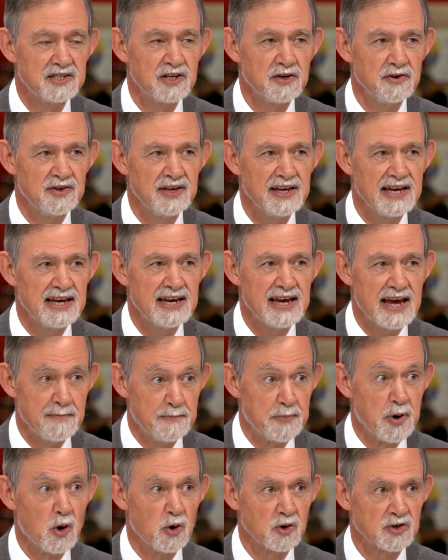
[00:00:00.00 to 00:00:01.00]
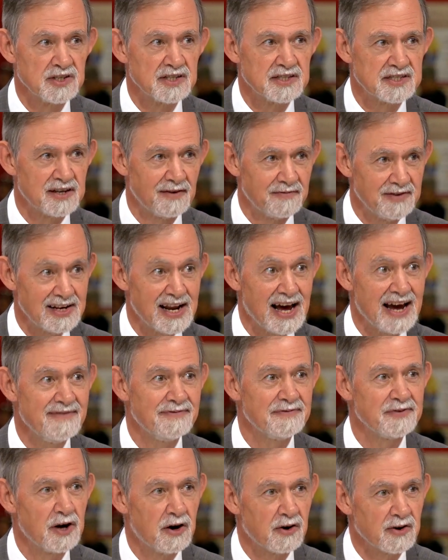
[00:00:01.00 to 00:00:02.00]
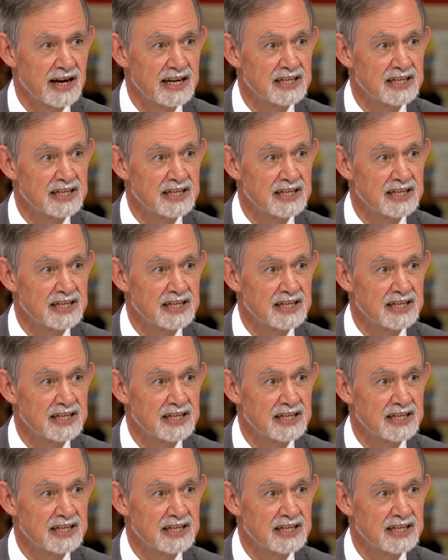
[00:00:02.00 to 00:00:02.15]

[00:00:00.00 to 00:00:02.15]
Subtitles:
to the importance of lifelong